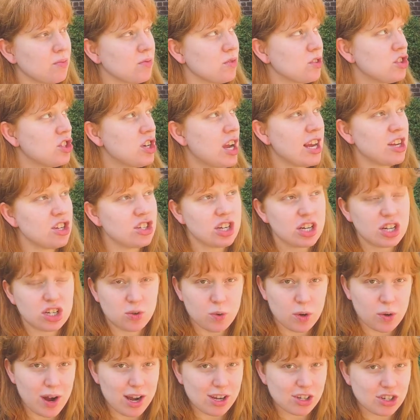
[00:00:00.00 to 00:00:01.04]
changed it into
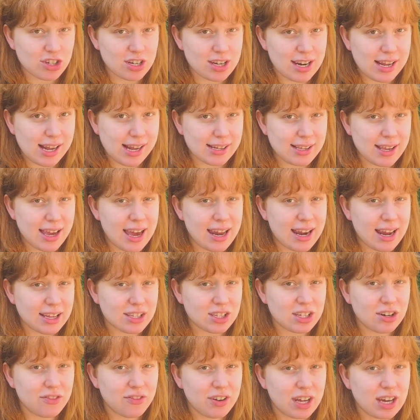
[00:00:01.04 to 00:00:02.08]
a question and
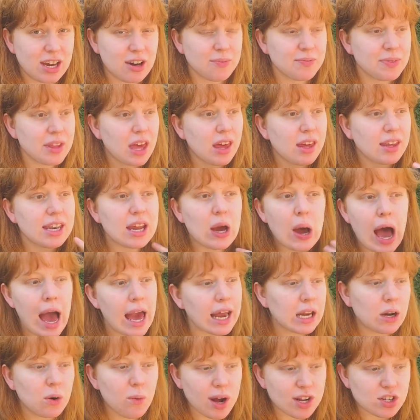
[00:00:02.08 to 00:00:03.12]
answer video. Now, I
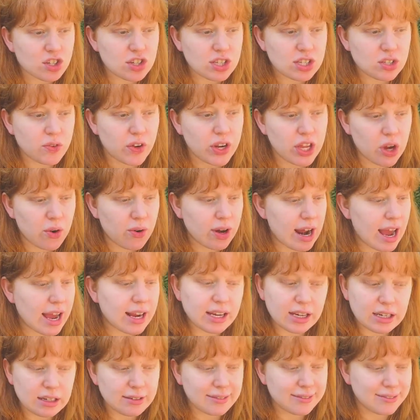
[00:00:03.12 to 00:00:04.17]
didn't watch this video and I
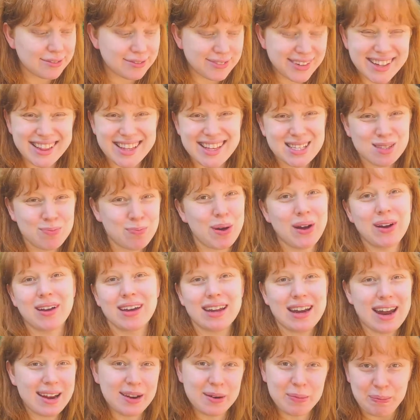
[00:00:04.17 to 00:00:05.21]
didn't read this book
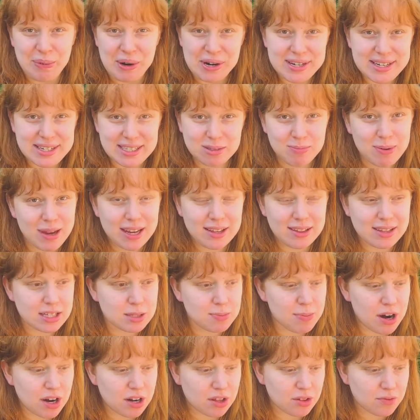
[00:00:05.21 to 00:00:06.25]
and I didn't participate in this
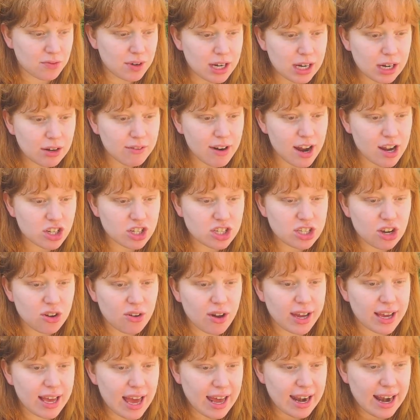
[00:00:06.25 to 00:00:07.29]
part of the reading rush, so
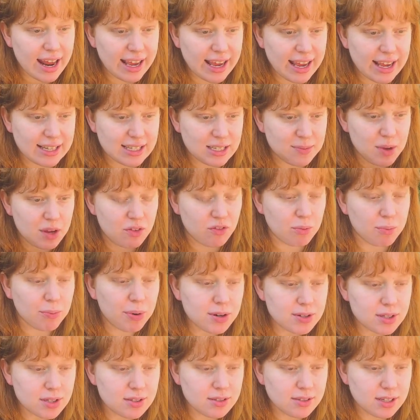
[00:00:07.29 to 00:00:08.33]
again, I can't speak from
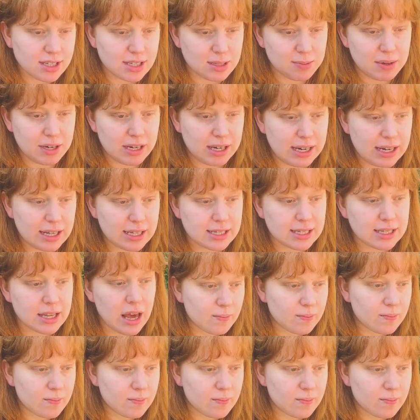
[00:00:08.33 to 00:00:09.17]
personal experience,